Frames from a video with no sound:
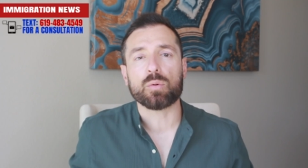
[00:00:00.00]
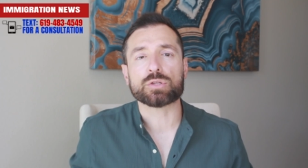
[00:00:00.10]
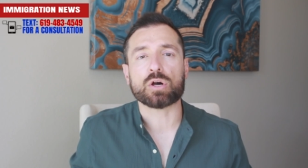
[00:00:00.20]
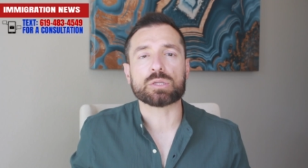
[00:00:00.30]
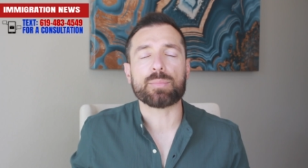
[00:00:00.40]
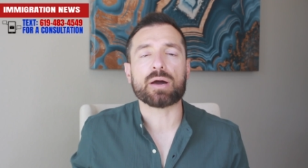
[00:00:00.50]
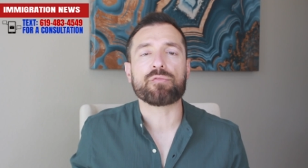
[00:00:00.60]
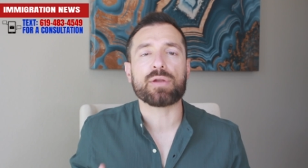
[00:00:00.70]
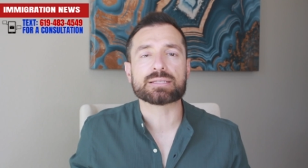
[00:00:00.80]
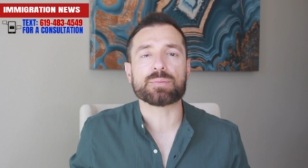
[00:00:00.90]
We talked
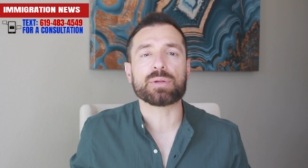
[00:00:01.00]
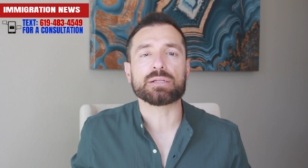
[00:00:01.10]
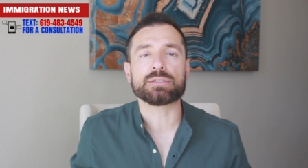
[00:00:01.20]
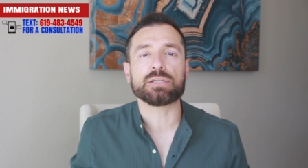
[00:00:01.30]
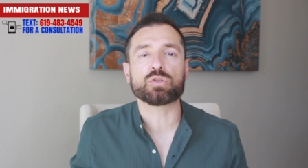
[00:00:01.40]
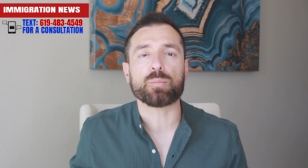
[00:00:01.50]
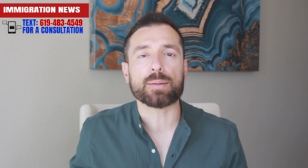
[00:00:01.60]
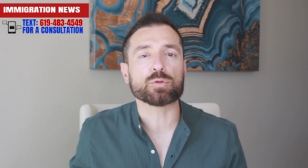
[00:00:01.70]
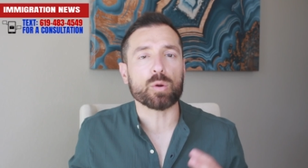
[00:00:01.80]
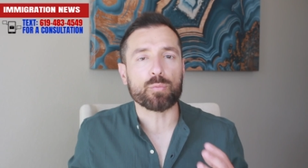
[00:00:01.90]
about flexibility to
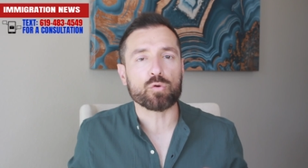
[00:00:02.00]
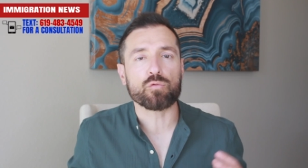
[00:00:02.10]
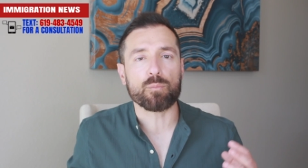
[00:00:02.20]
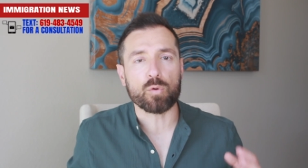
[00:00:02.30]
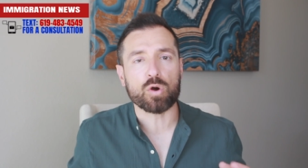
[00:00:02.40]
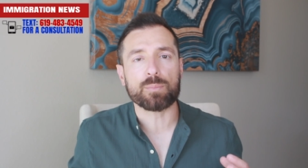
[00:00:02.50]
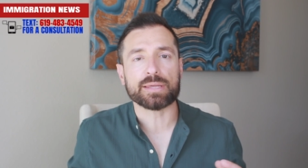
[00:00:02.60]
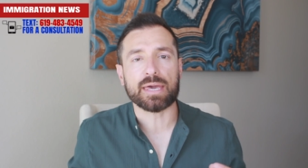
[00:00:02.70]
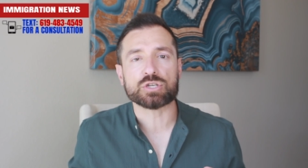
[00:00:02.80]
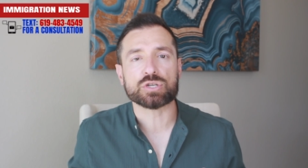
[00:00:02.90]
be able to approve more
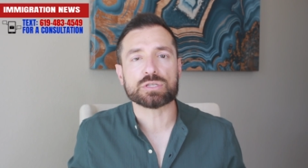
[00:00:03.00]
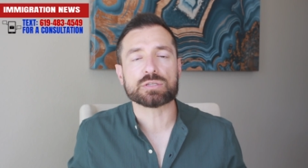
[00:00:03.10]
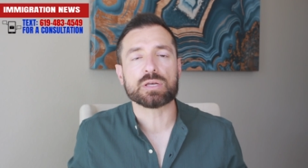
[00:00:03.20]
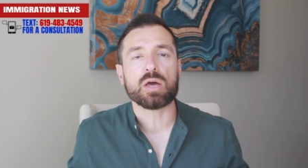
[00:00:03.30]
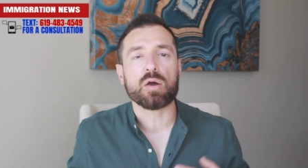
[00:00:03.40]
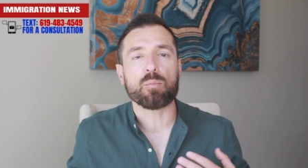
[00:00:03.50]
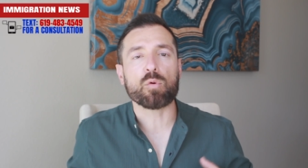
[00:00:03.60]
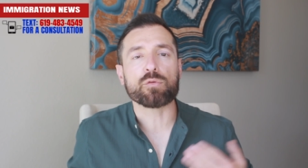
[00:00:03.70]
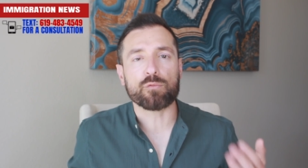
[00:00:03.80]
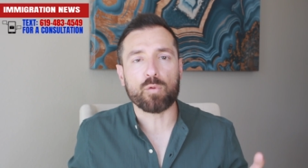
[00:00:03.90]
applications
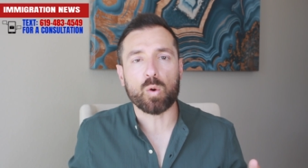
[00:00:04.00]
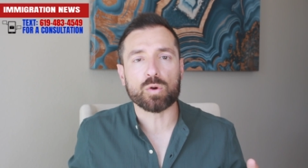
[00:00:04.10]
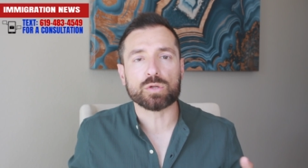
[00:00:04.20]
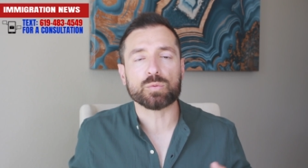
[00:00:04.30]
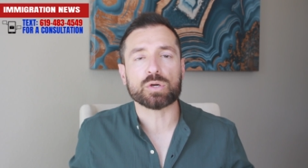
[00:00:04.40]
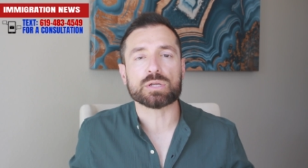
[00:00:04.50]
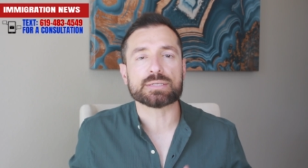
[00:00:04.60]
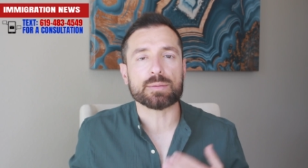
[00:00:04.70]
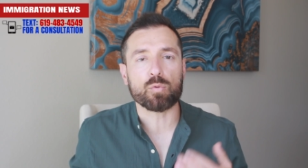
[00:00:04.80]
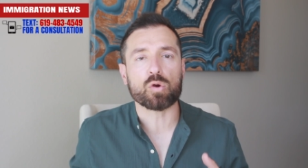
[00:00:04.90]
moving forward. We're going to
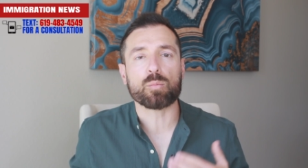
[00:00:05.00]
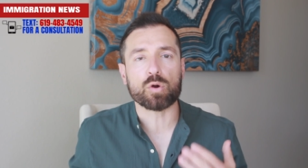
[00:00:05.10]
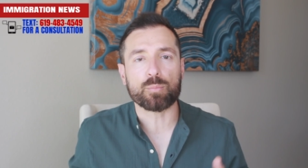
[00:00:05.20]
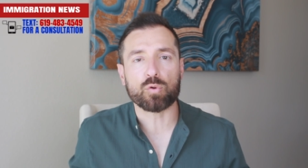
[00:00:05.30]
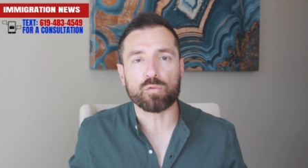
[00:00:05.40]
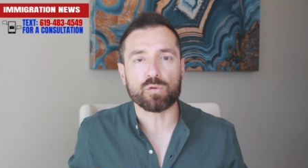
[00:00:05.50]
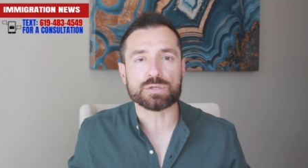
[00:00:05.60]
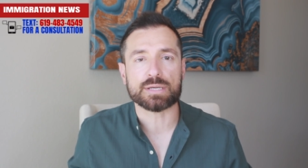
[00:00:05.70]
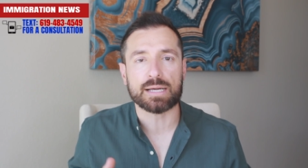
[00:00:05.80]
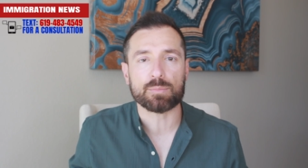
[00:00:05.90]
see more and more
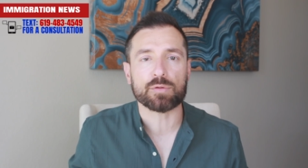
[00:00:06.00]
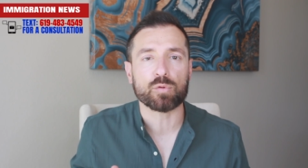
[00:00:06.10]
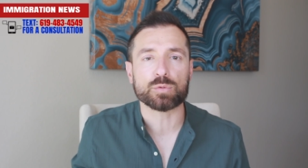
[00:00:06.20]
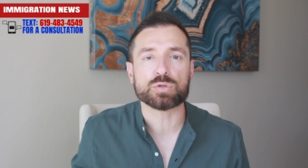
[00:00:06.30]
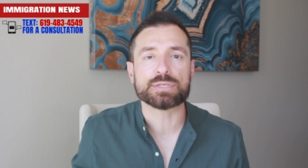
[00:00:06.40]
approvals that are coming from